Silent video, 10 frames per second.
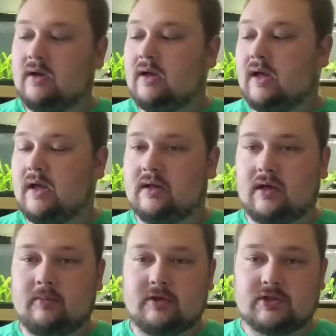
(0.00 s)
and I'm
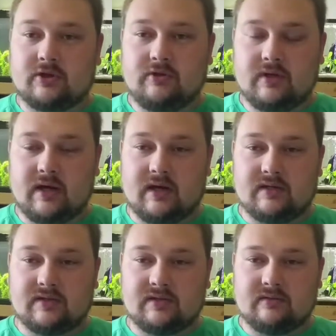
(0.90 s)
going to show you
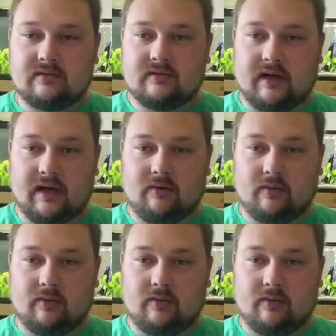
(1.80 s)
guys how